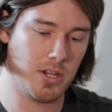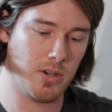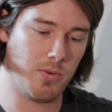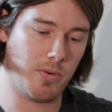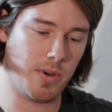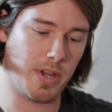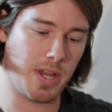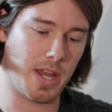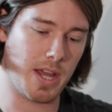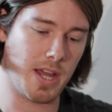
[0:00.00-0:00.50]

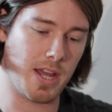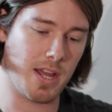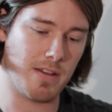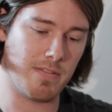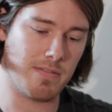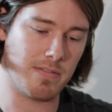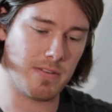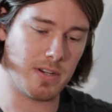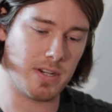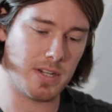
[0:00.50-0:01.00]
we
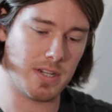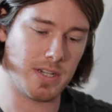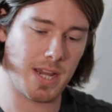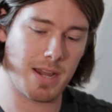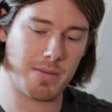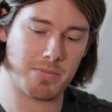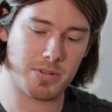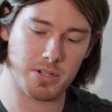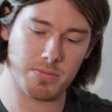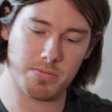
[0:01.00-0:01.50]
have an
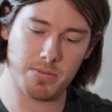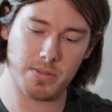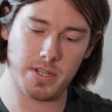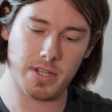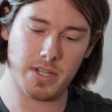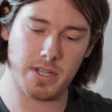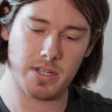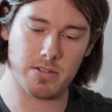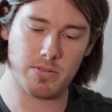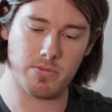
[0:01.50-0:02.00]
adapter
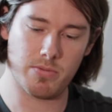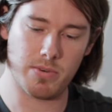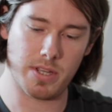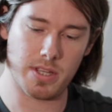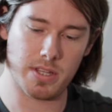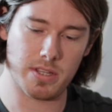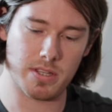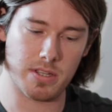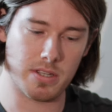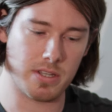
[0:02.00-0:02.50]
plate
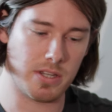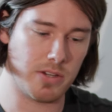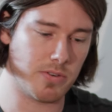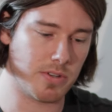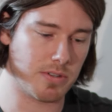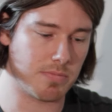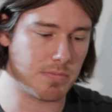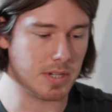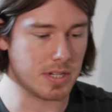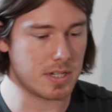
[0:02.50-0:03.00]
with a
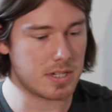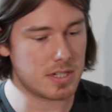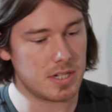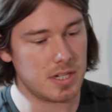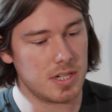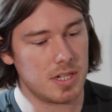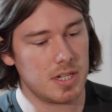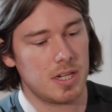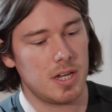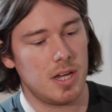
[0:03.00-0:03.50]

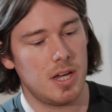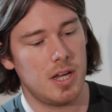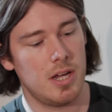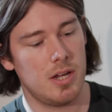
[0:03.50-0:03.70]
USB-C,